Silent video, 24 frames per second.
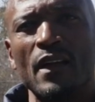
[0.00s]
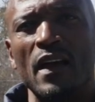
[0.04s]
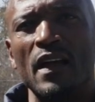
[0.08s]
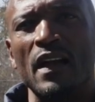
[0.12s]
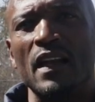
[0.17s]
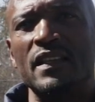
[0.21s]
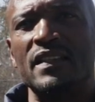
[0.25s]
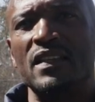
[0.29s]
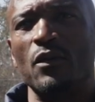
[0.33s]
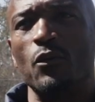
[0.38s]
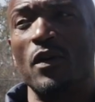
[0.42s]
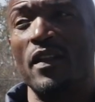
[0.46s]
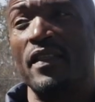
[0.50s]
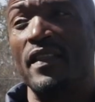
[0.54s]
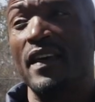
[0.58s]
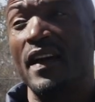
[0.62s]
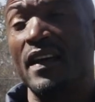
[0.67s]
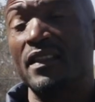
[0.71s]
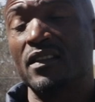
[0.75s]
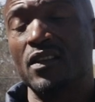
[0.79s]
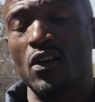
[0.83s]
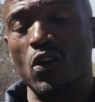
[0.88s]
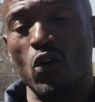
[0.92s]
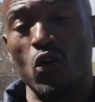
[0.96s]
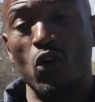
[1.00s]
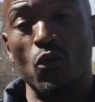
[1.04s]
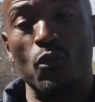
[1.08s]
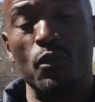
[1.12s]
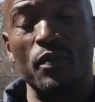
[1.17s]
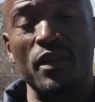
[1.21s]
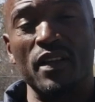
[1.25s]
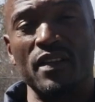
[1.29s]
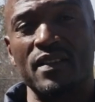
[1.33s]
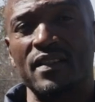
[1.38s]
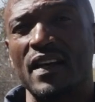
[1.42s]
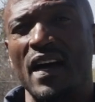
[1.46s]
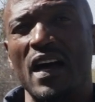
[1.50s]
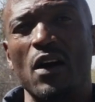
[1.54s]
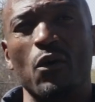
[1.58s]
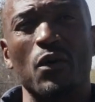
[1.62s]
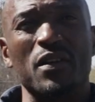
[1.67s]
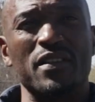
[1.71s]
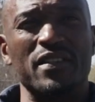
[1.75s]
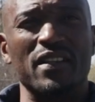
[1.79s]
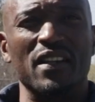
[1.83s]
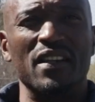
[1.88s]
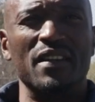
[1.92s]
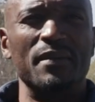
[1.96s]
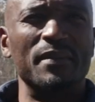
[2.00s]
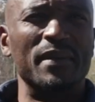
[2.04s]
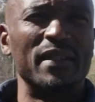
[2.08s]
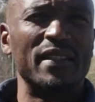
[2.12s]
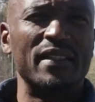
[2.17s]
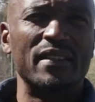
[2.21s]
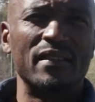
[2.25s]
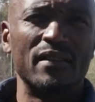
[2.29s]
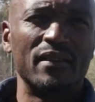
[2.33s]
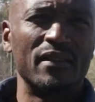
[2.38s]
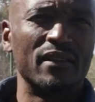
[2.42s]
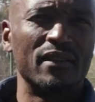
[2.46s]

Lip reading: Listen, with that group, the sky was the limit.